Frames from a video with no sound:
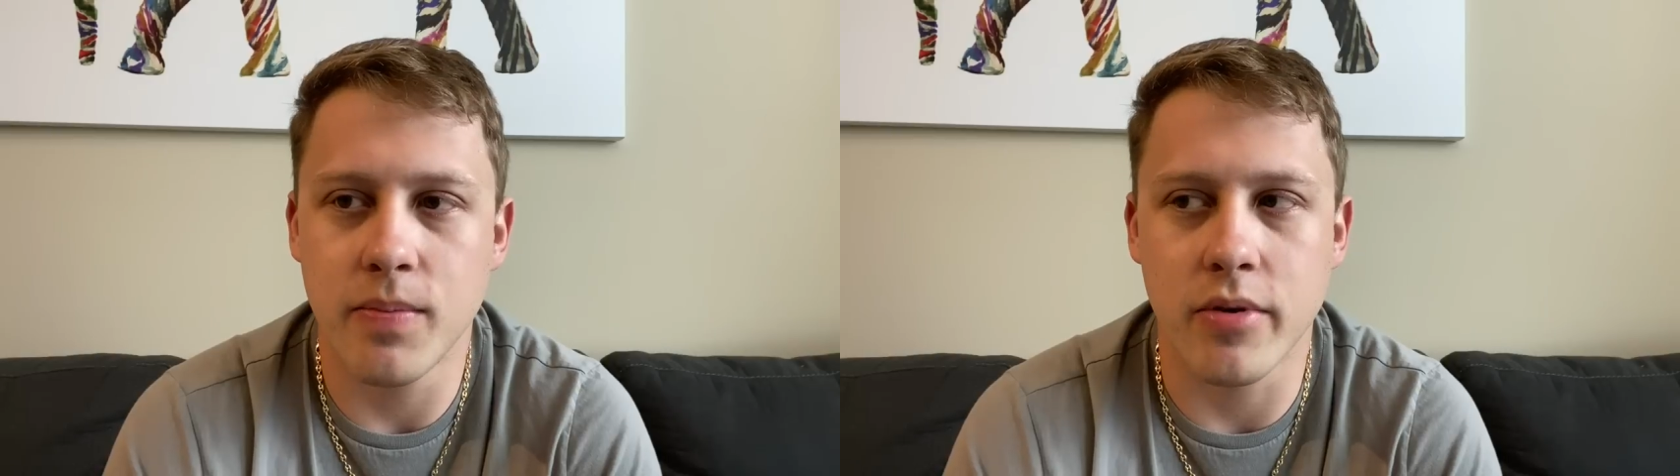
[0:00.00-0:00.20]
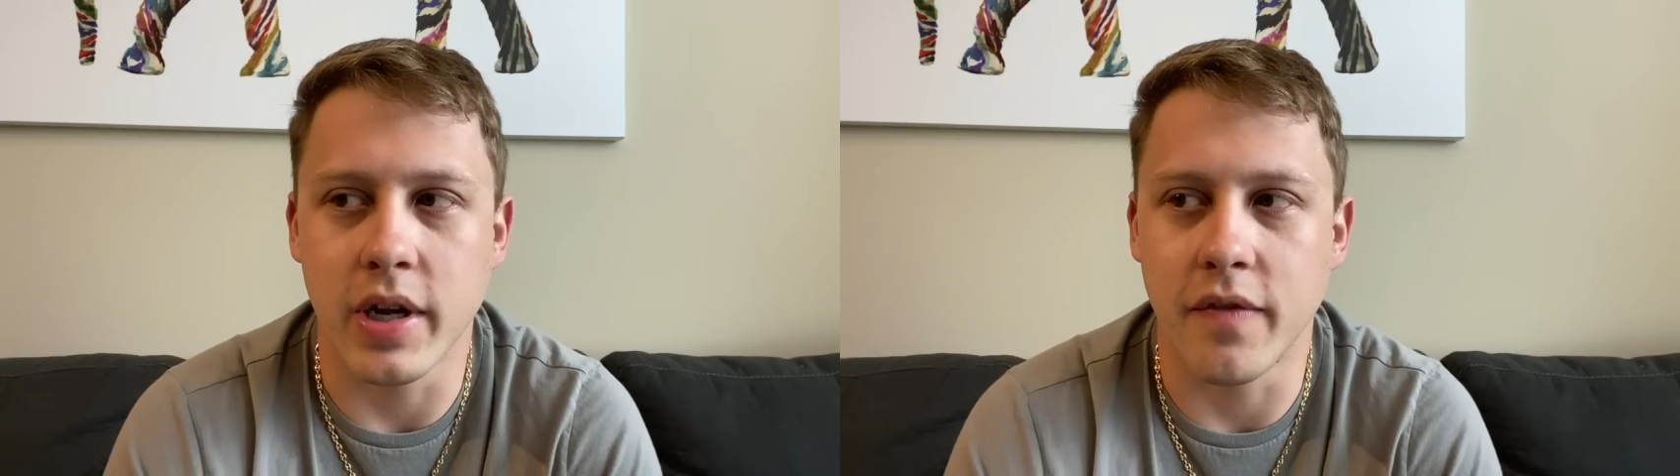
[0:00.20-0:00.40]

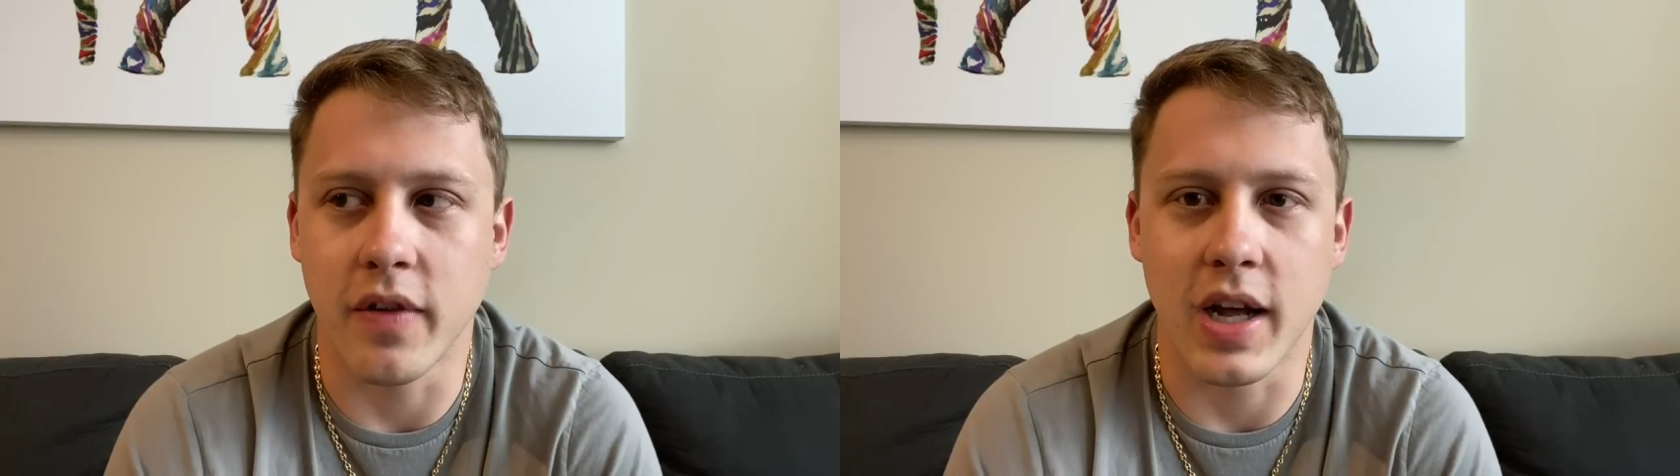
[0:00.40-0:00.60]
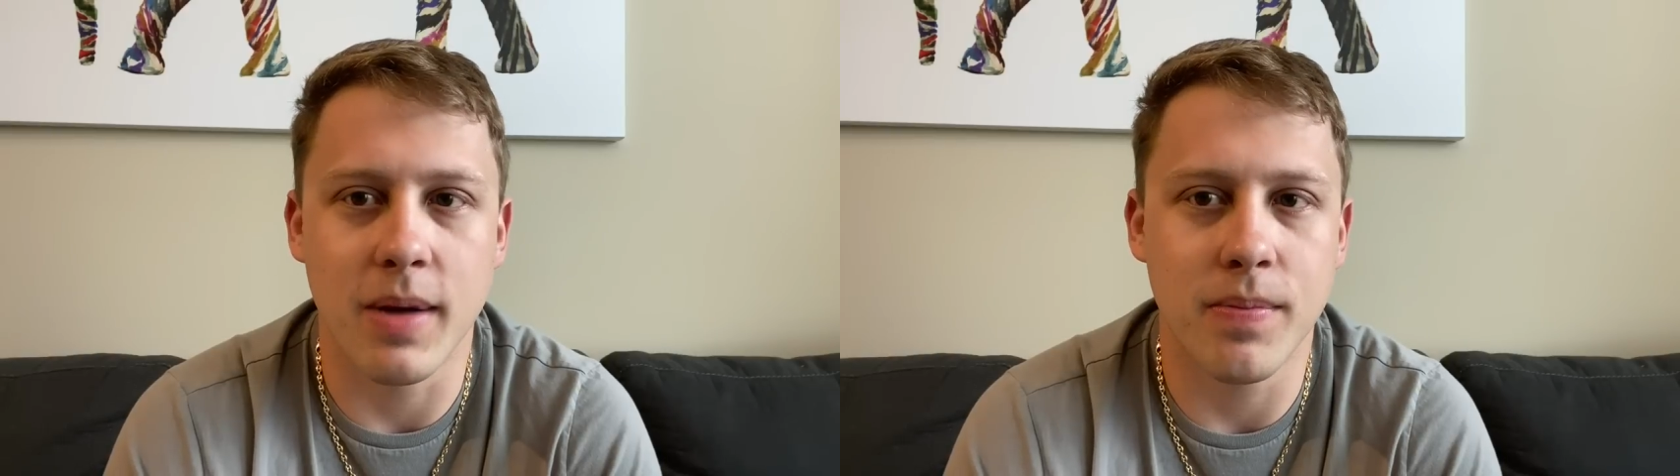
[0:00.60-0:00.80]

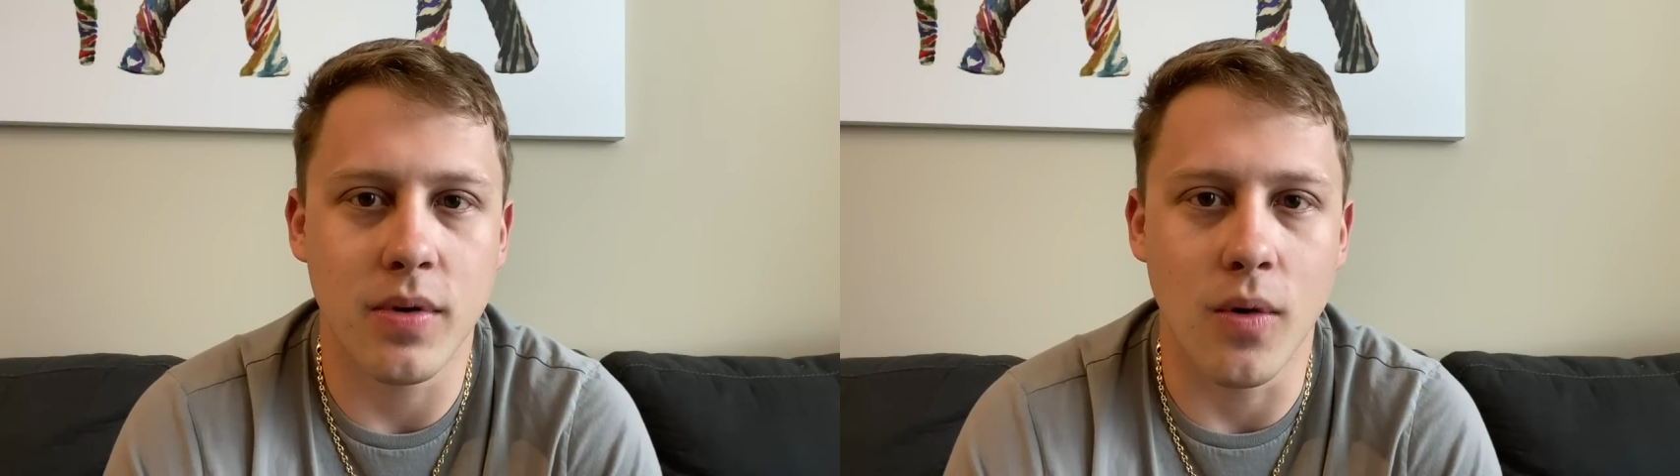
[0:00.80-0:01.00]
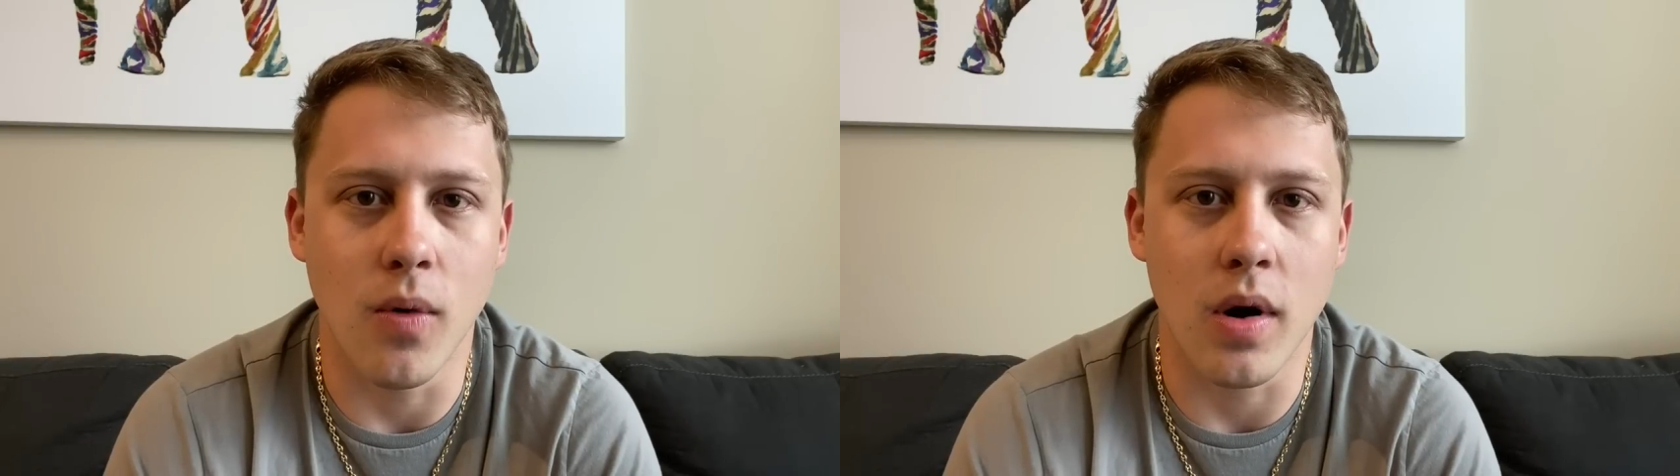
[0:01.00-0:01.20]

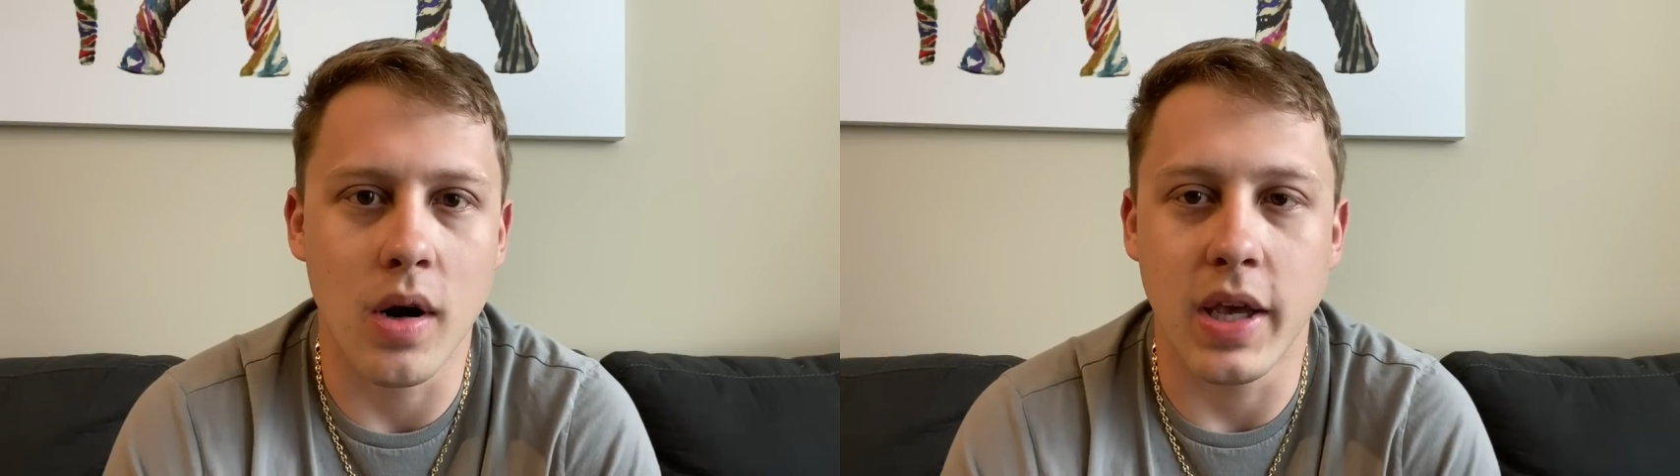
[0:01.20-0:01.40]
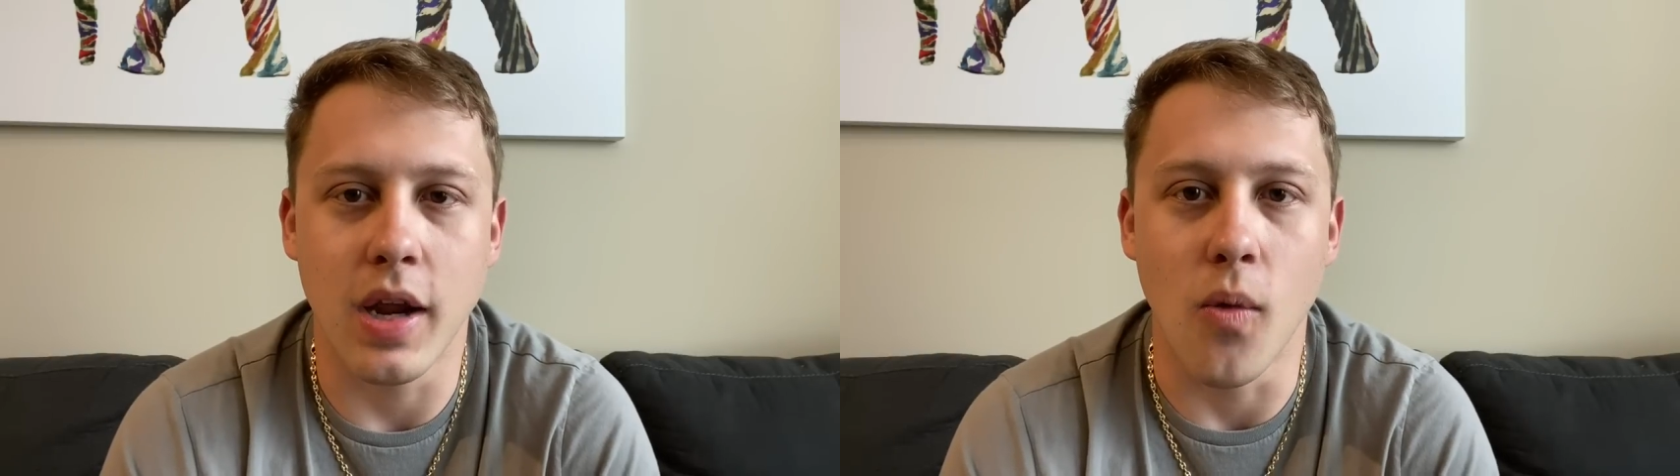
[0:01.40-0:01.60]
pre-flop
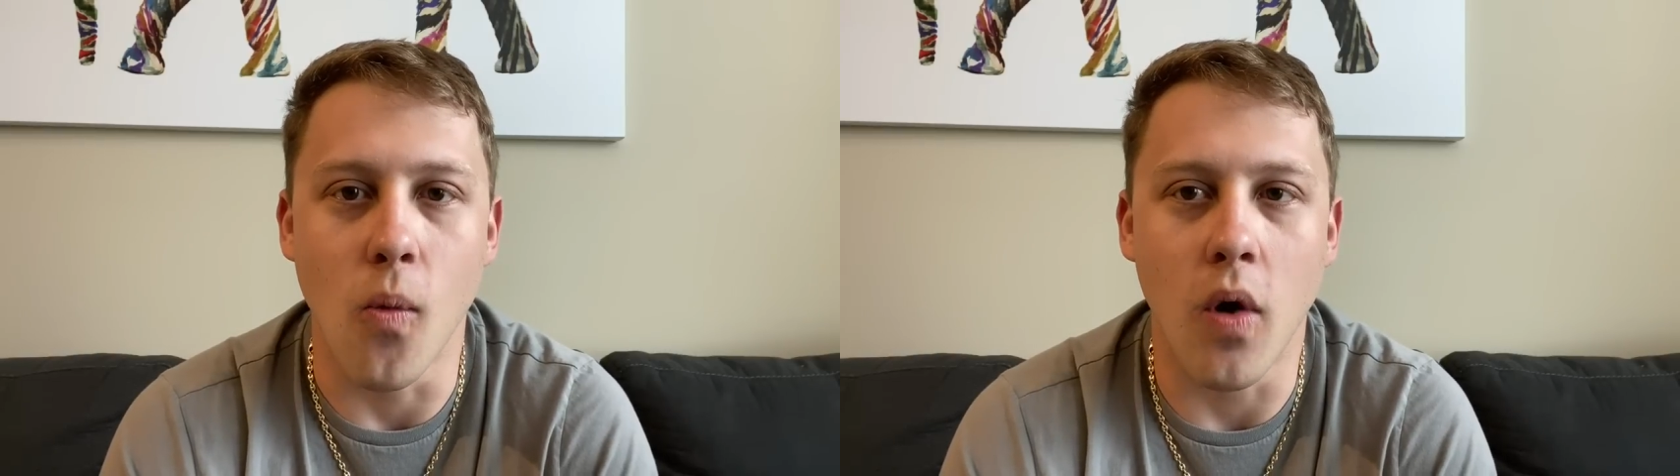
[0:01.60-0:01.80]
or getting